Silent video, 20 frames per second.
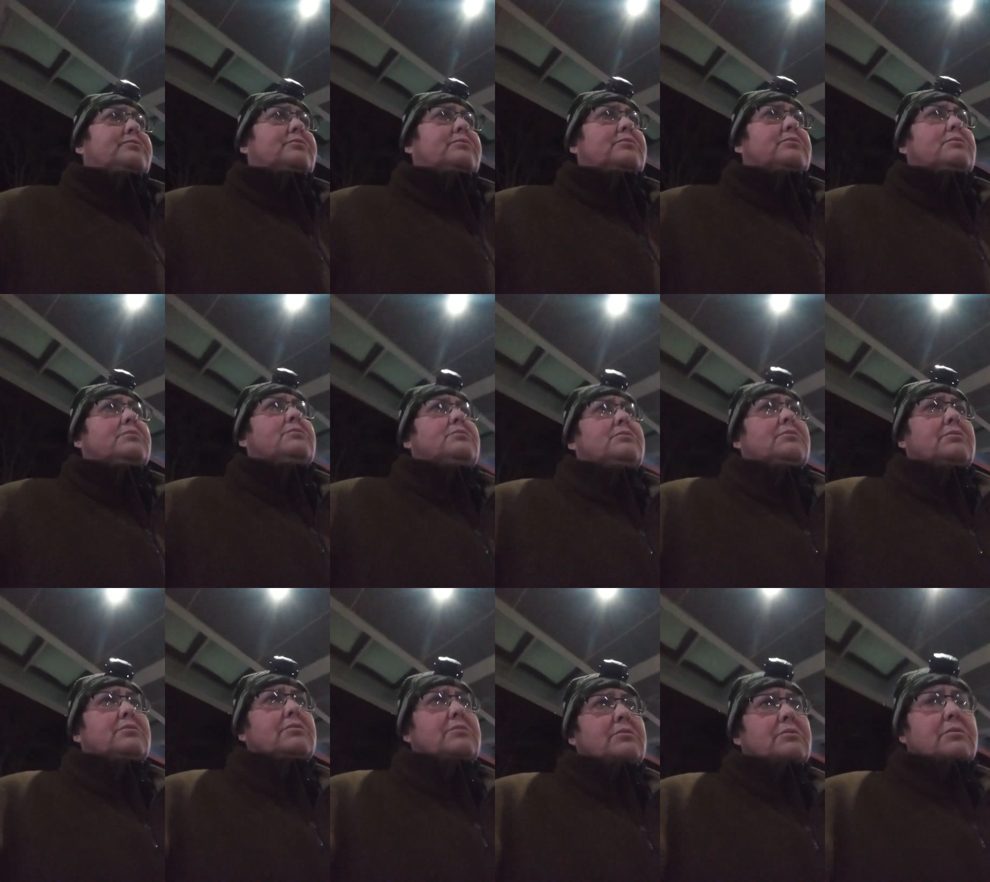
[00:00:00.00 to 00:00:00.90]

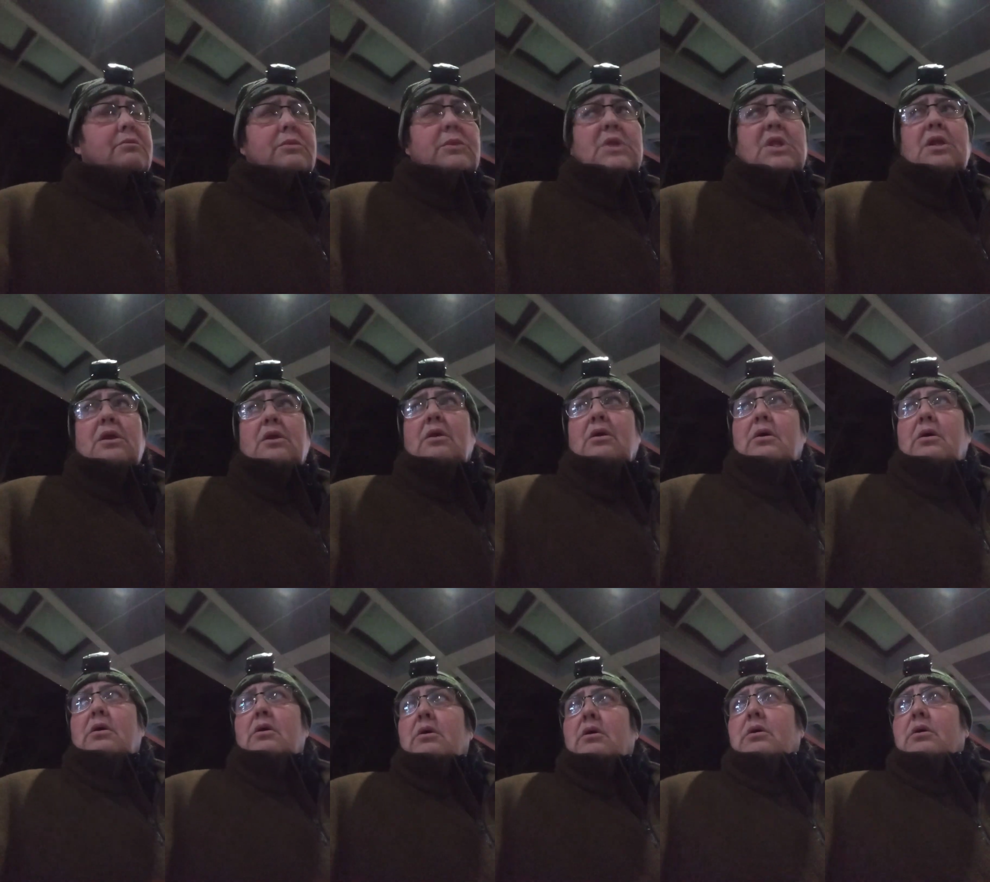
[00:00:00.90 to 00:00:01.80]

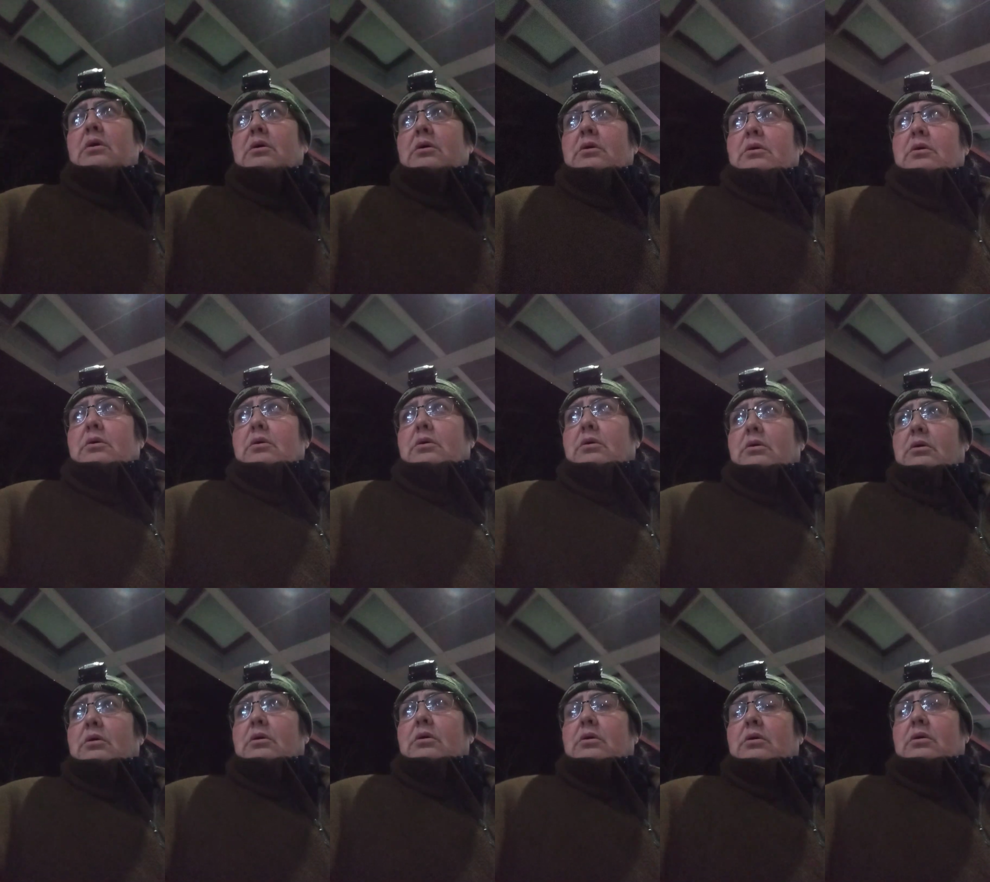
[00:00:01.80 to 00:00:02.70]

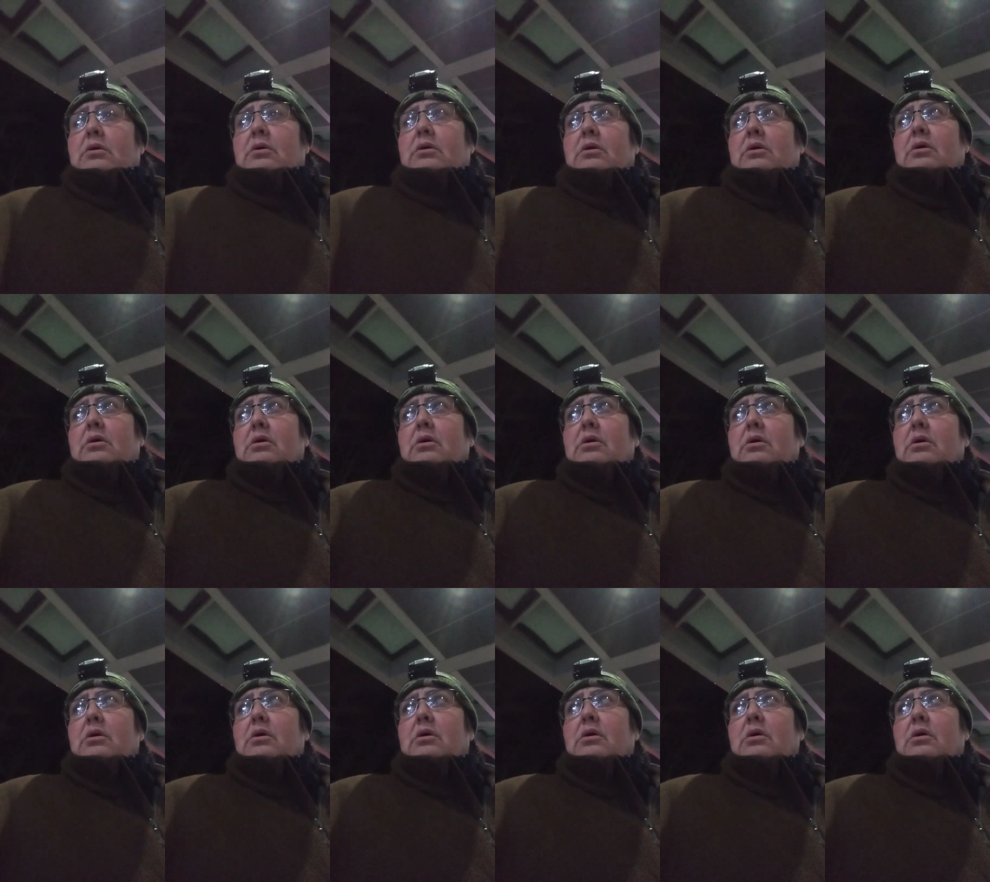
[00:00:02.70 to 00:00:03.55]
No one is speaking in this clip.